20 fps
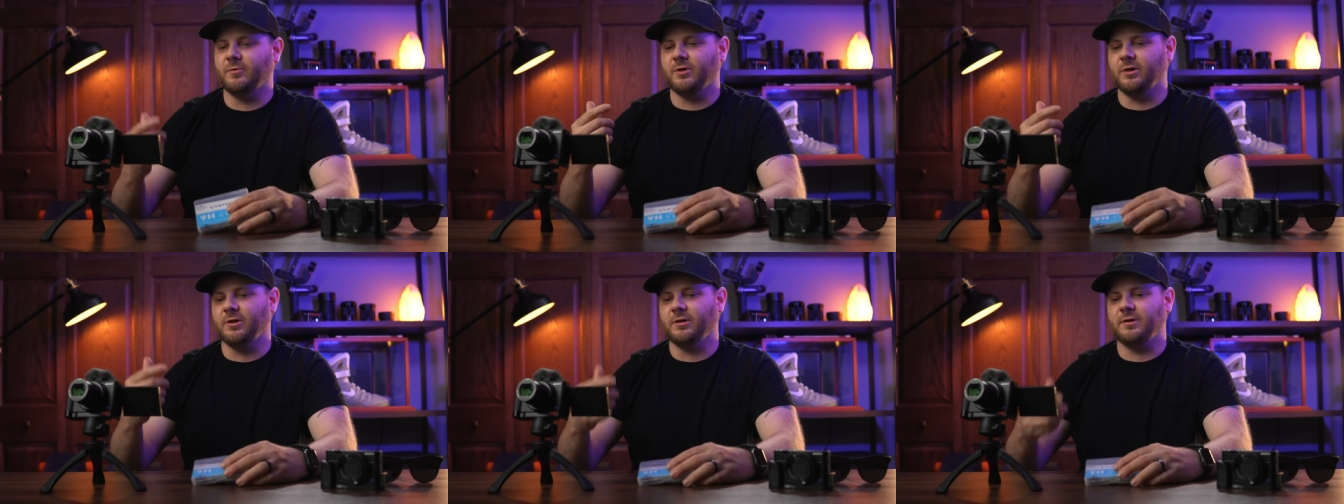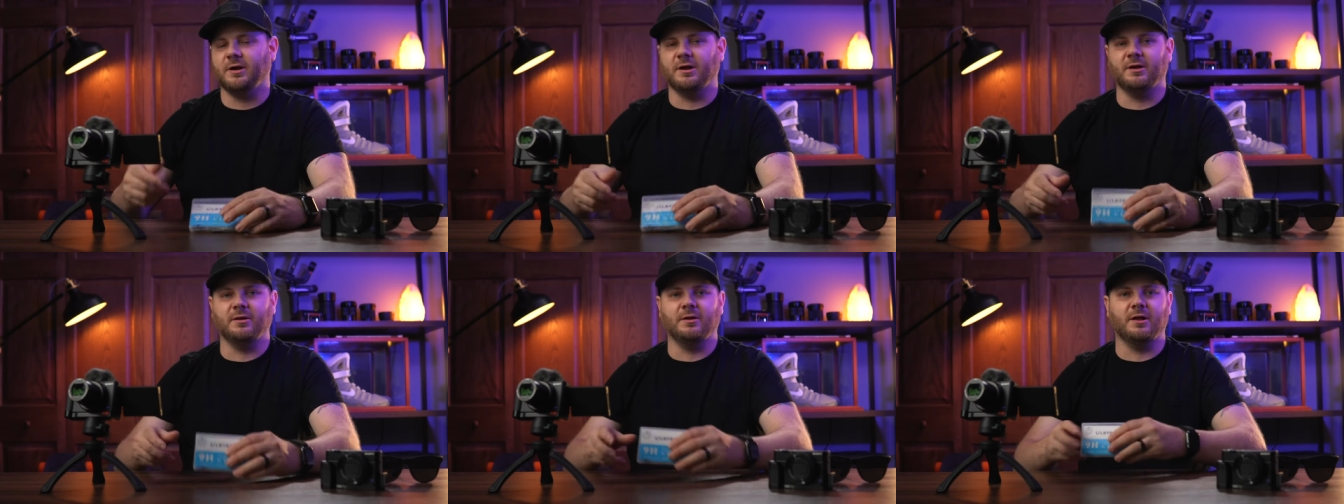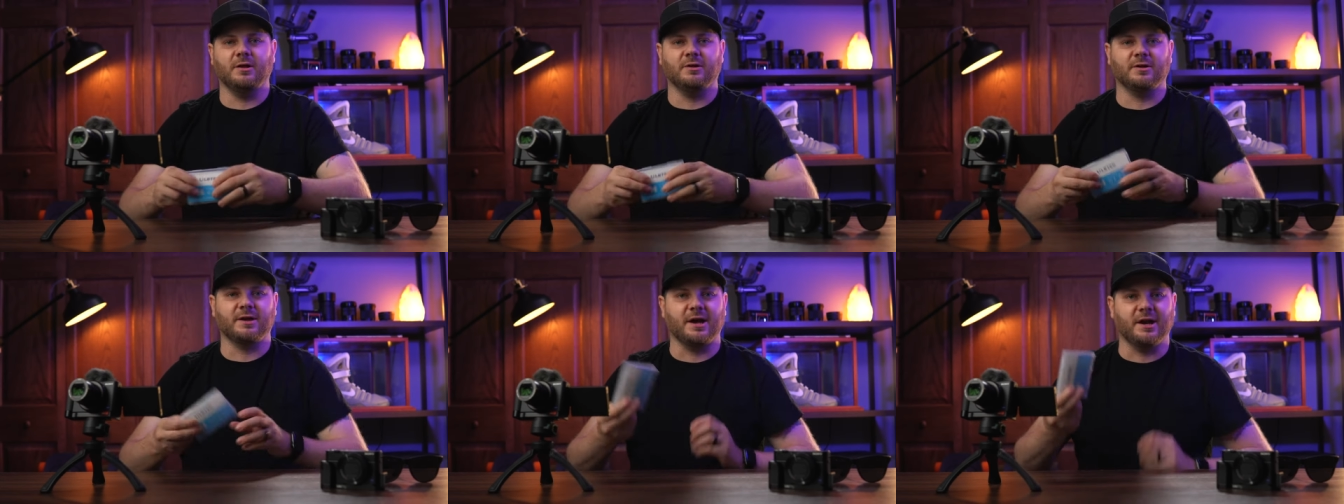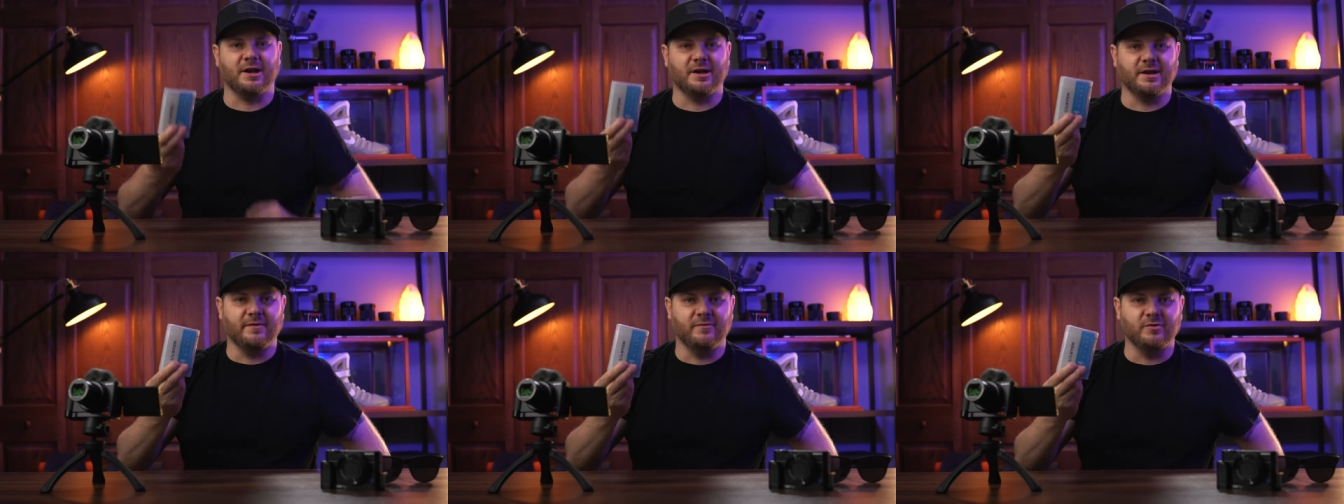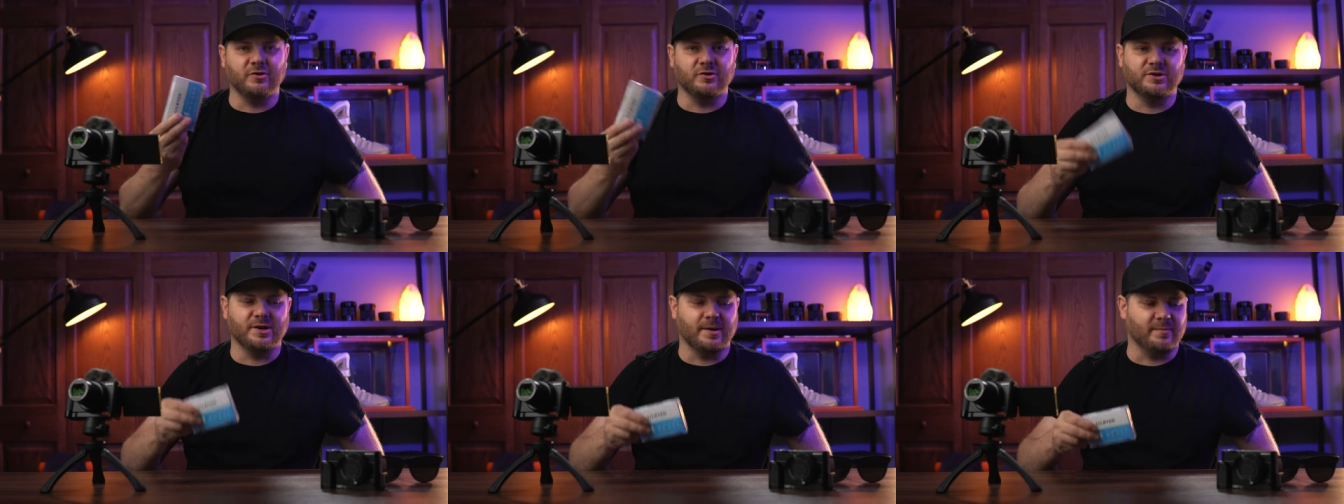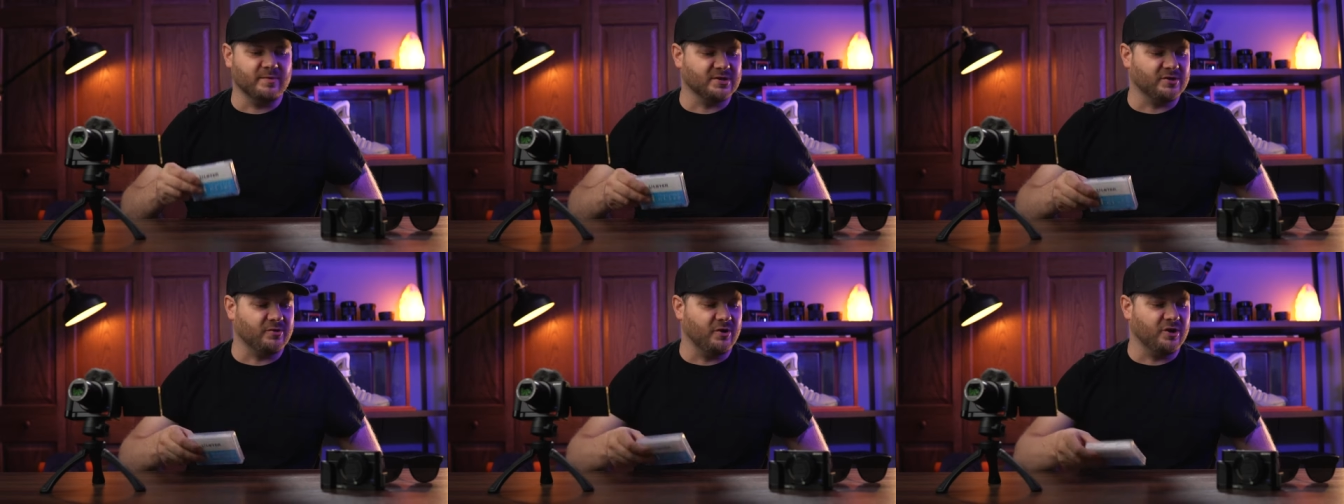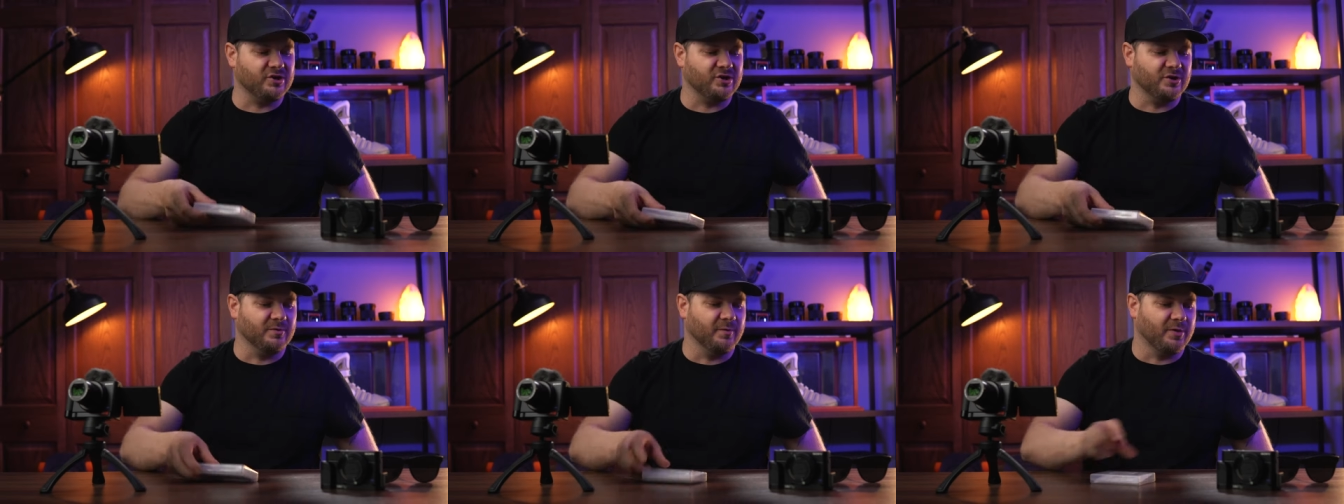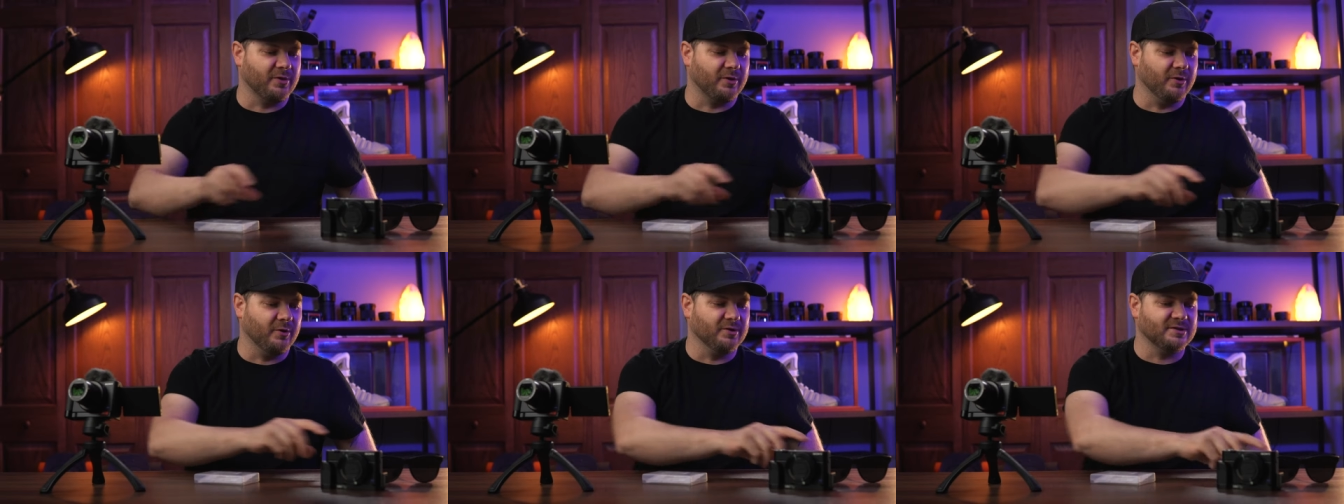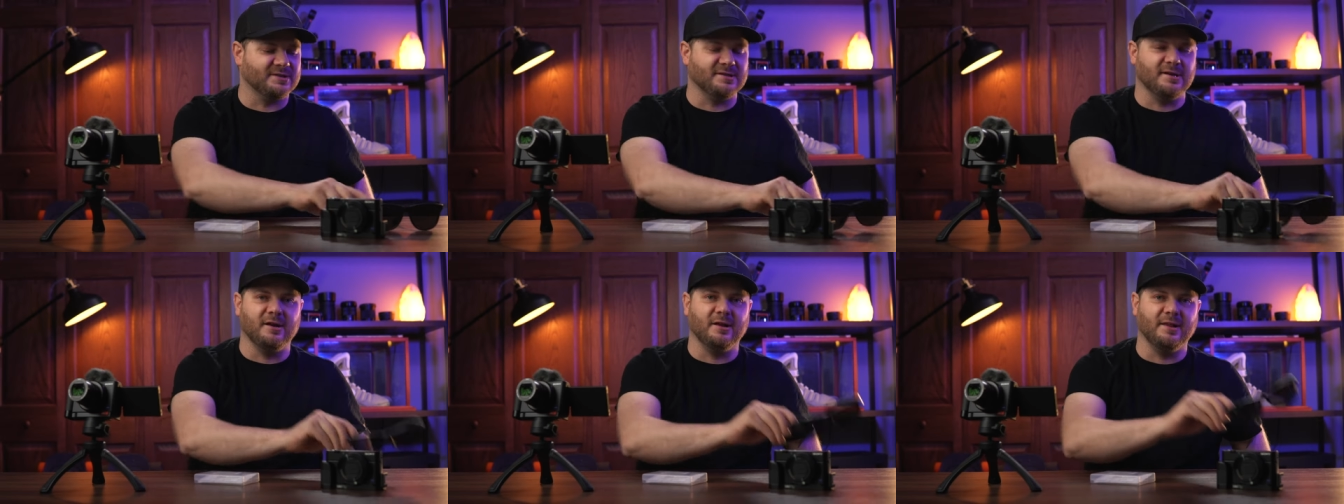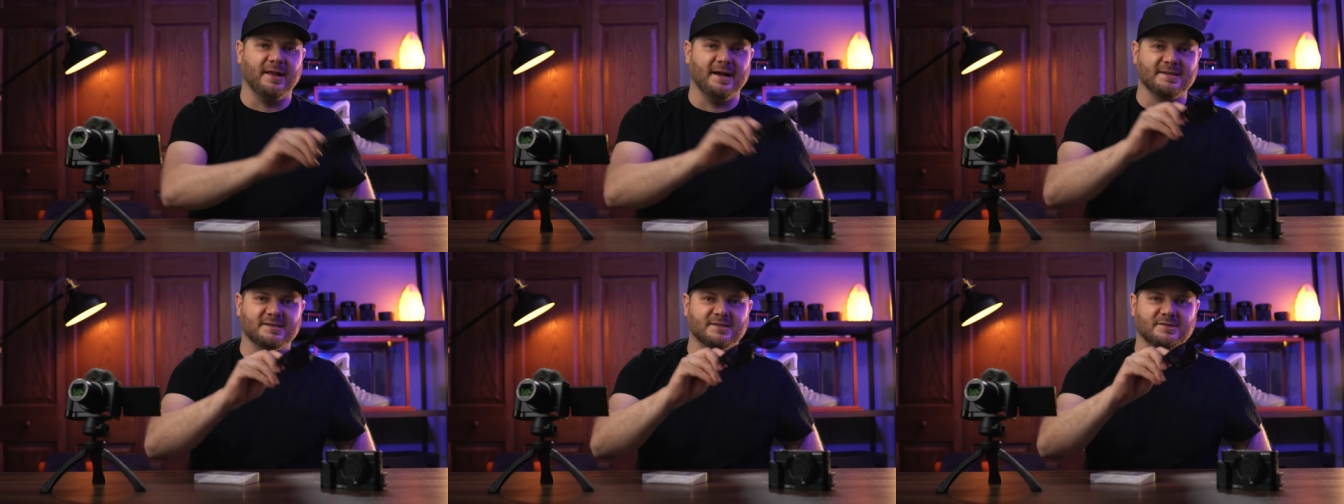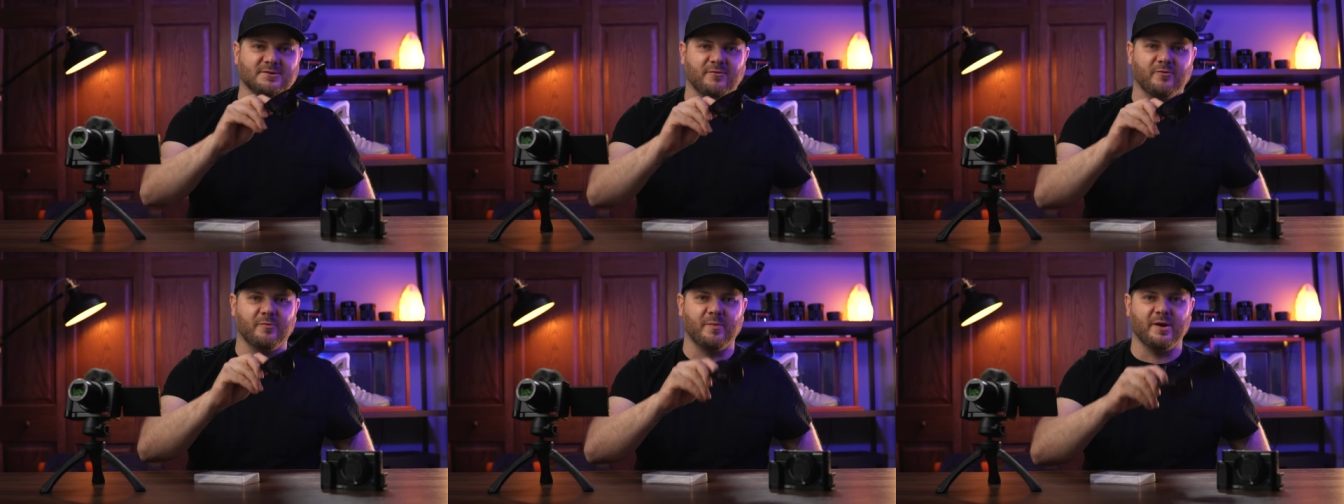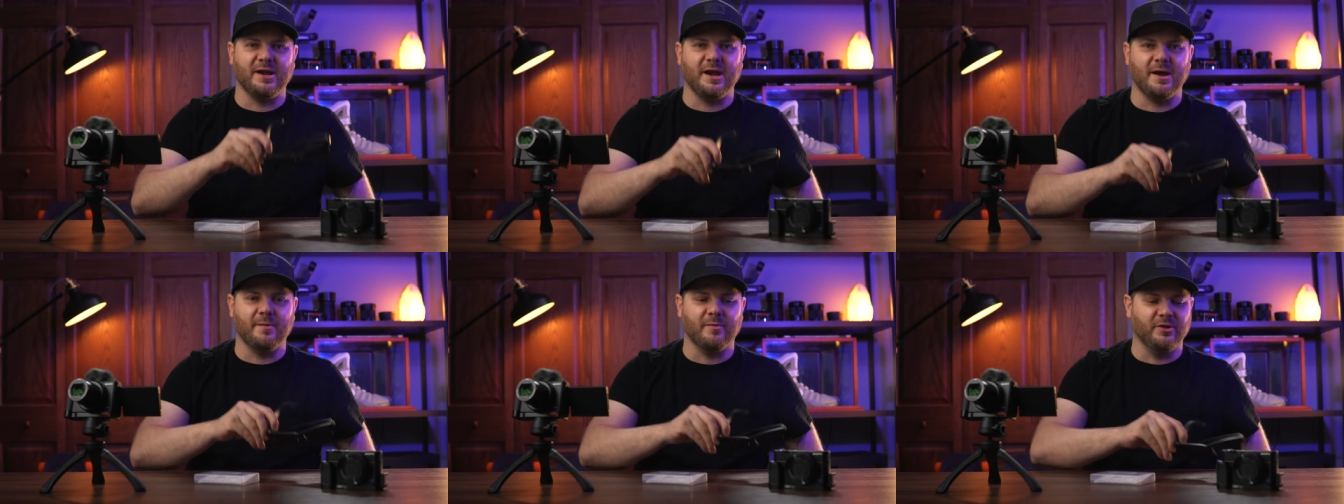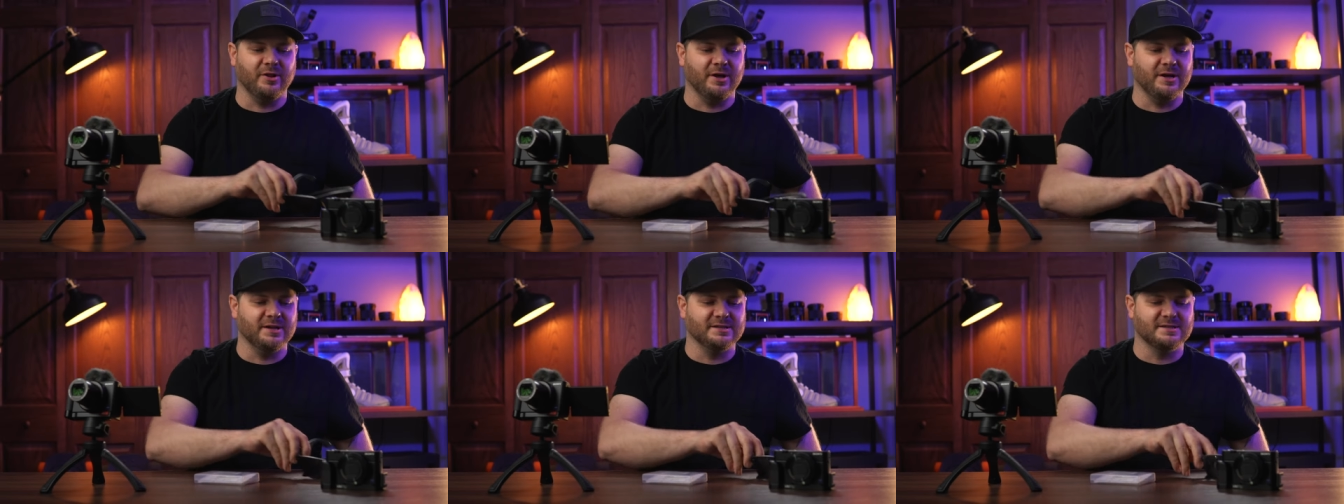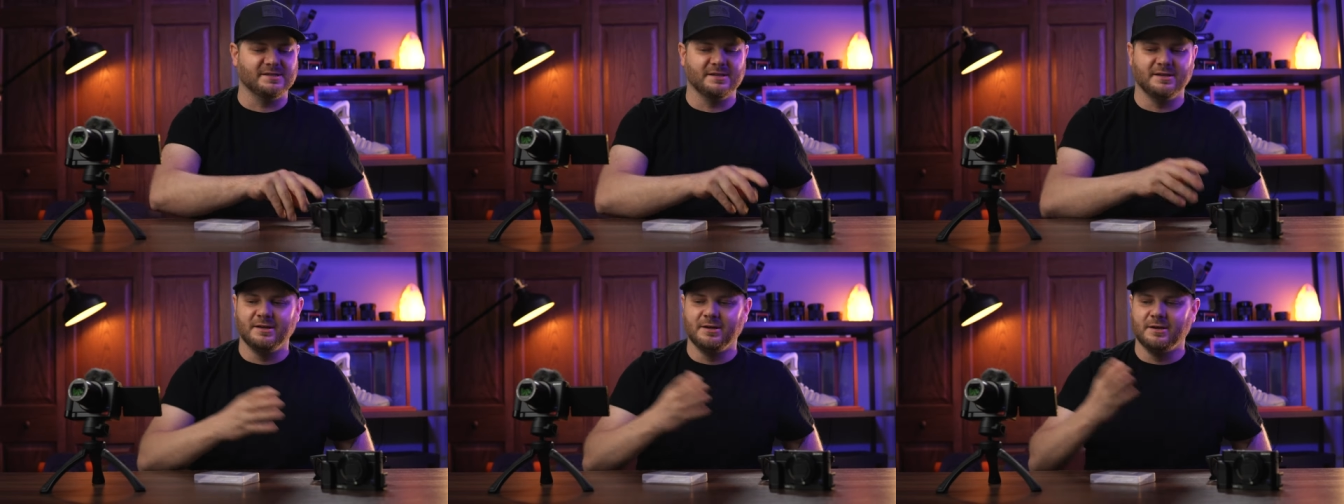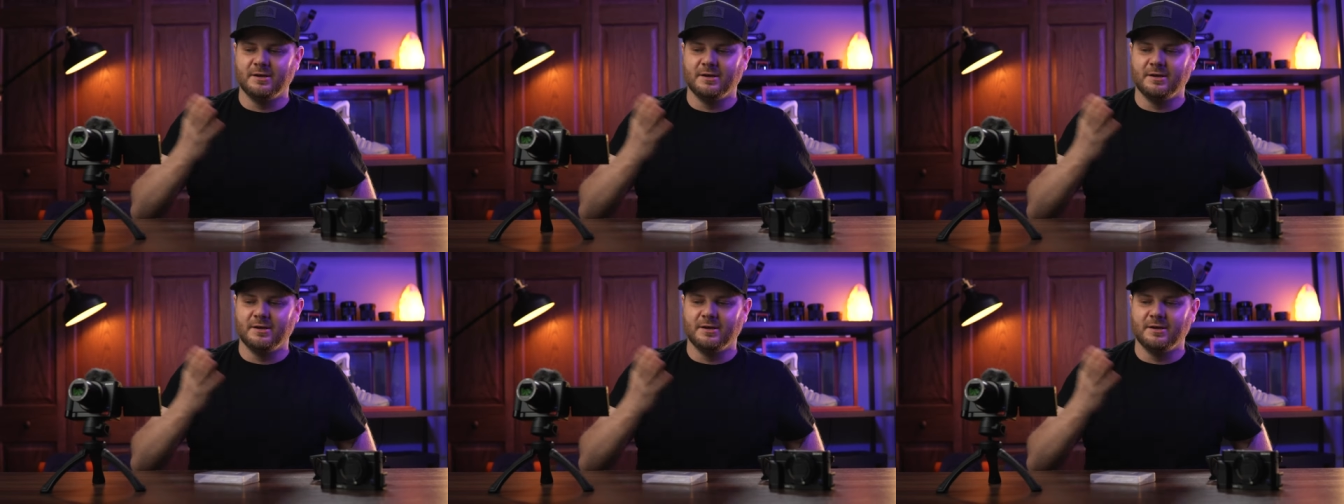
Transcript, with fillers: I'll kind of give you a demonstration. We'll throw the sunglasses over my camera lens.